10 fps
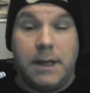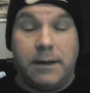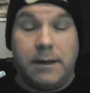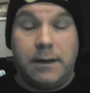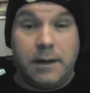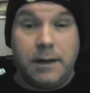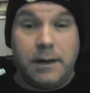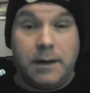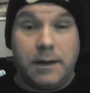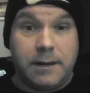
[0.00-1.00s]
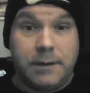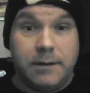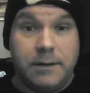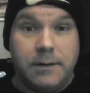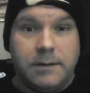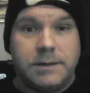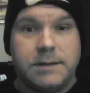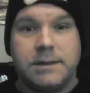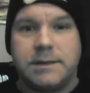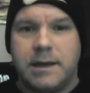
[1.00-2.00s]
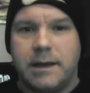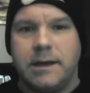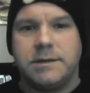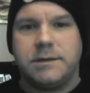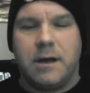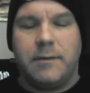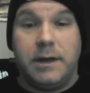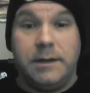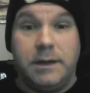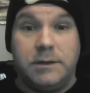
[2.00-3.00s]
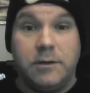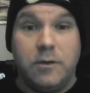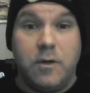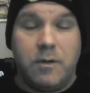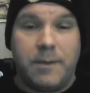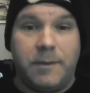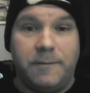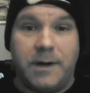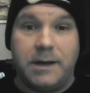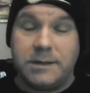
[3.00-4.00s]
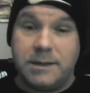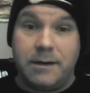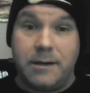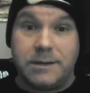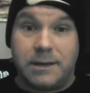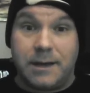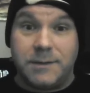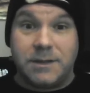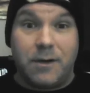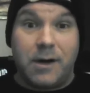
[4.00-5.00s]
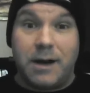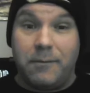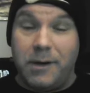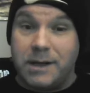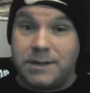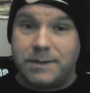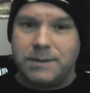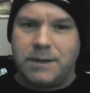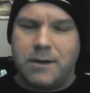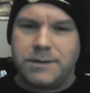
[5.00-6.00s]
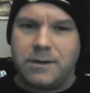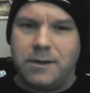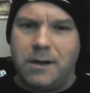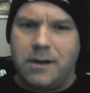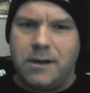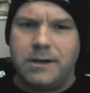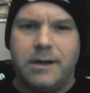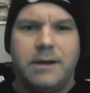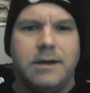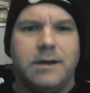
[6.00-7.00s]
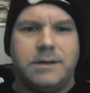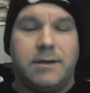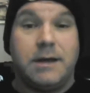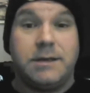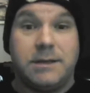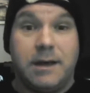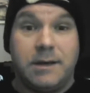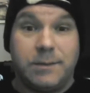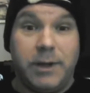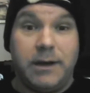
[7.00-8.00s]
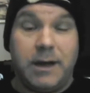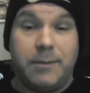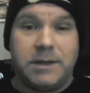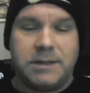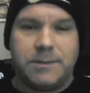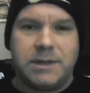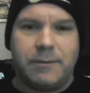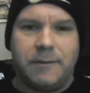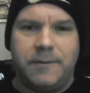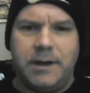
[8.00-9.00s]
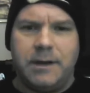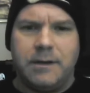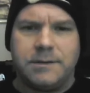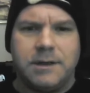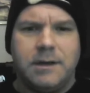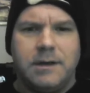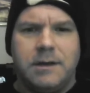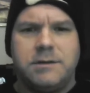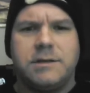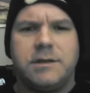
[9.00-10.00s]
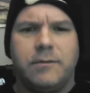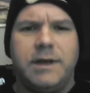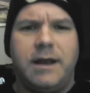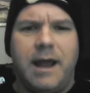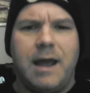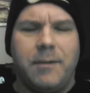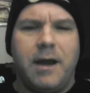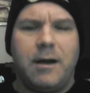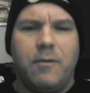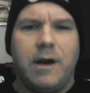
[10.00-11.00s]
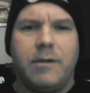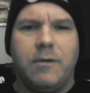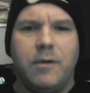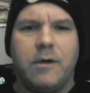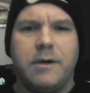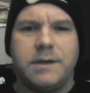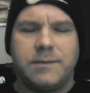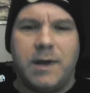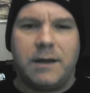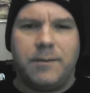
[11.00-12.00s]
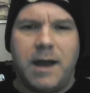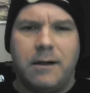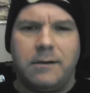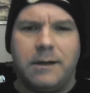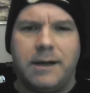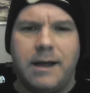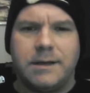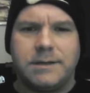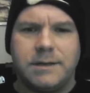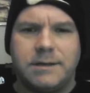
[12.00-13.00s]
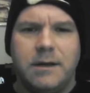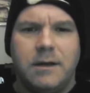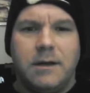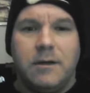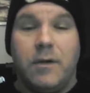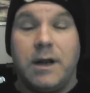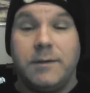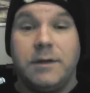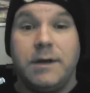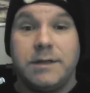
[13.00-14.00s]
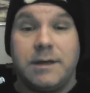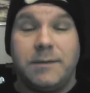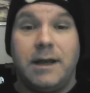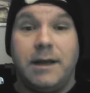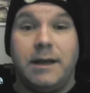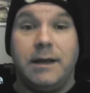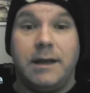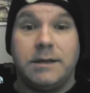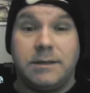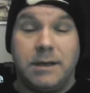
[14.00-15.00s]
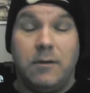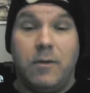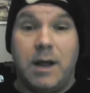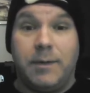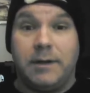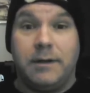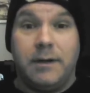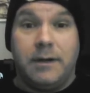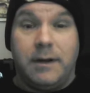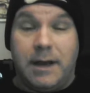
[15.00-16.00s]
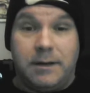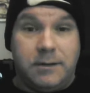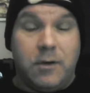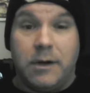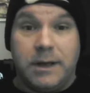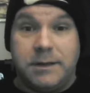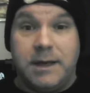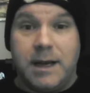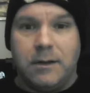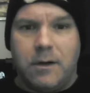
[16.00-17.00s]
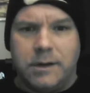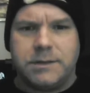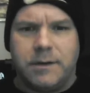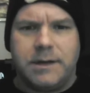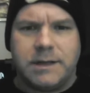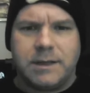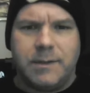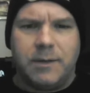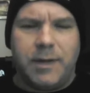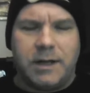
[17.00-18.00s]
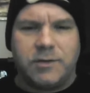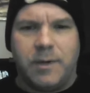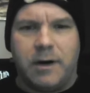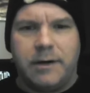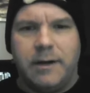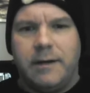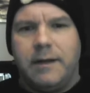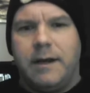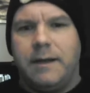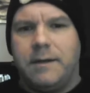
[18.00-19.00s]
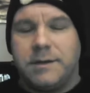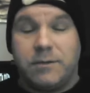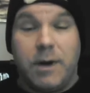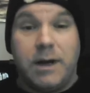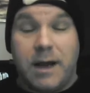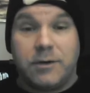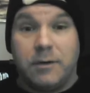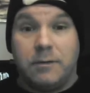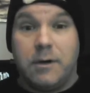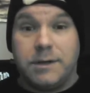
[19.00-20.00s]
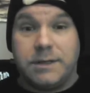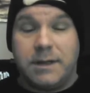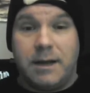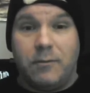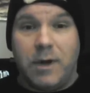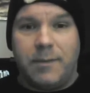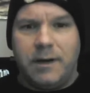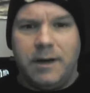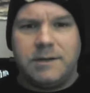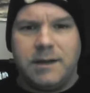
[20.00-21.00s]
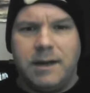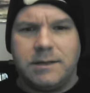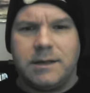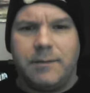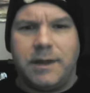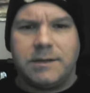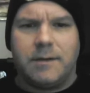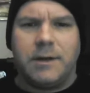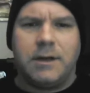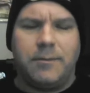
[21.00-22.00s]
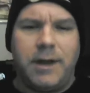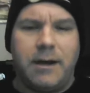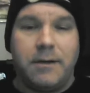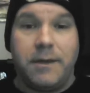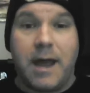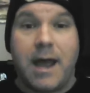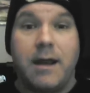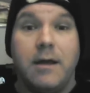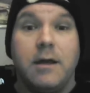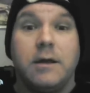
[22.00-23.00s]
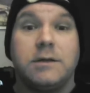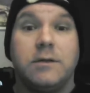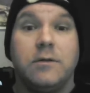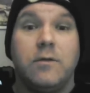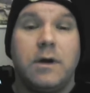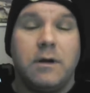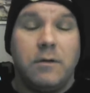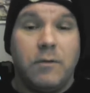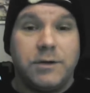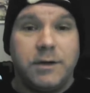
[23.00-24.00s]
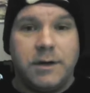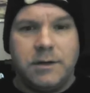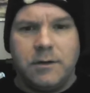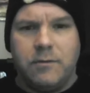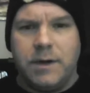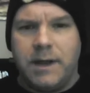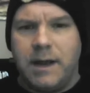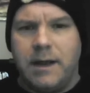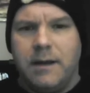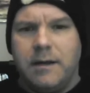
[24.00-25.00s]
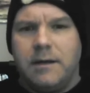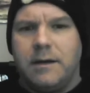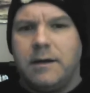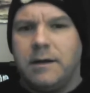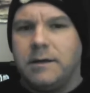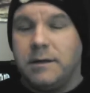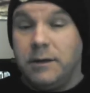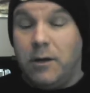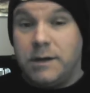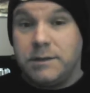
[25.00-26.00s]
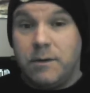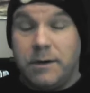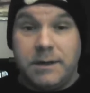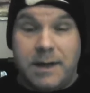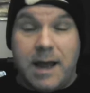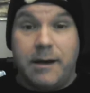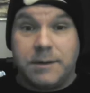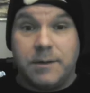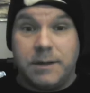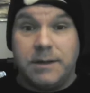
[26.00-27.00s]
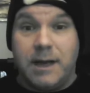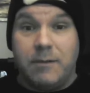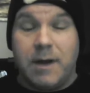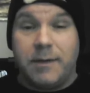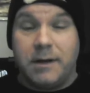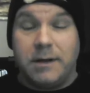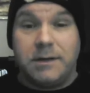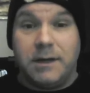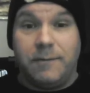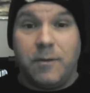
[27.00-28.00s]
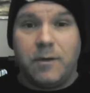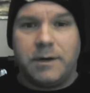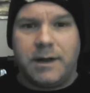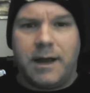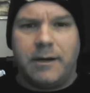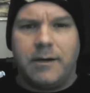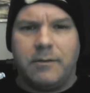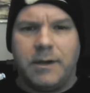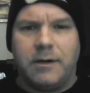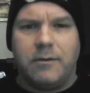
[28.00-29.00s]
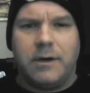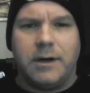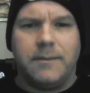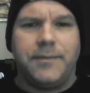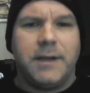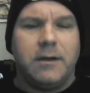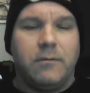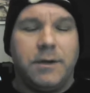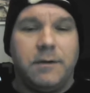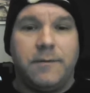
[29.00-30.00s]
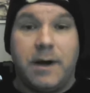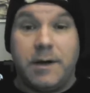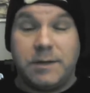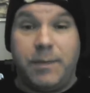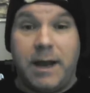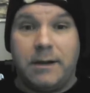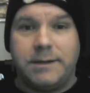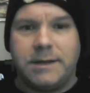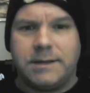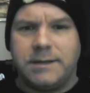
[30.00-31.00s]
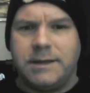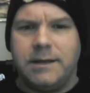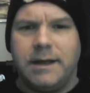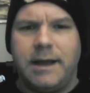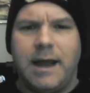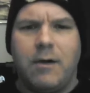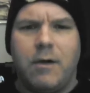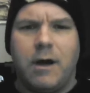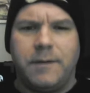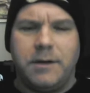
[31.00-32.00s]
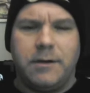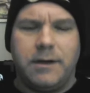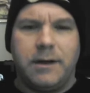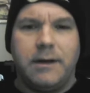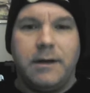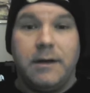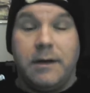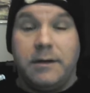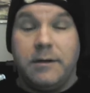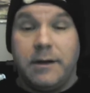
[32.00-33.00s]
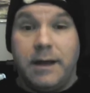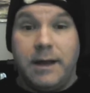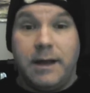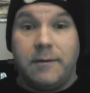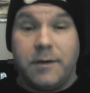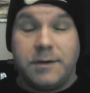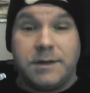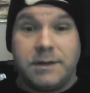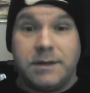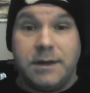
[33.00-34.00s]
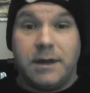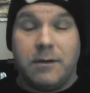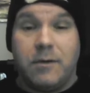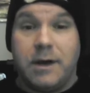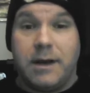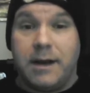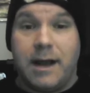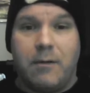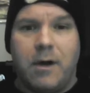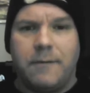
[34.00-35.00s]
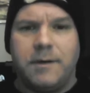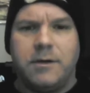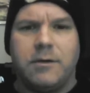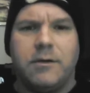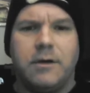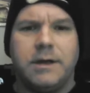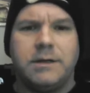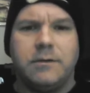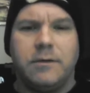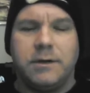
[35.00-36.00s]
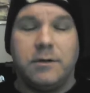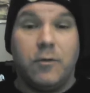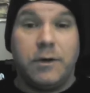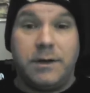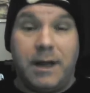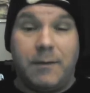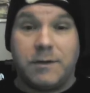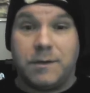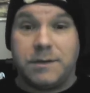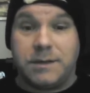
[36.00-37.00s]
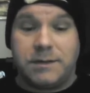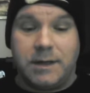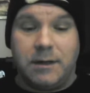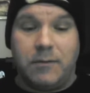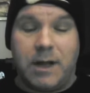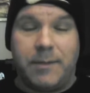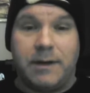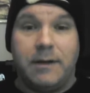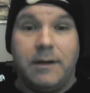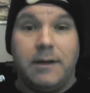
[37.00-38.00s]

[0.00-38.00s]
Hey kids, this is Ivan. This is the second installment in the two weapon fighting series. I'm sorry, I didn't realize this was going to go so long, so I decided to split it up into some separate videos. Now just to recap kind of where we were in this mathematical analysis, what I'm doing is I'm taking a single weapon and calling it a D8 longsword, and that's going to be the benchmark and then there's 20 natural rolls that, that weapon needs to hit something. So I'm going to compare that to uh, what you're going to do with a, uh, a long sword and a dagger, so a D8 weapon and a D4 dagger, you know, um, with your various penalties, and see like how often you're going to you're going to hit versus the other one, and how often you're going to uh, do more damage versus a single weapon.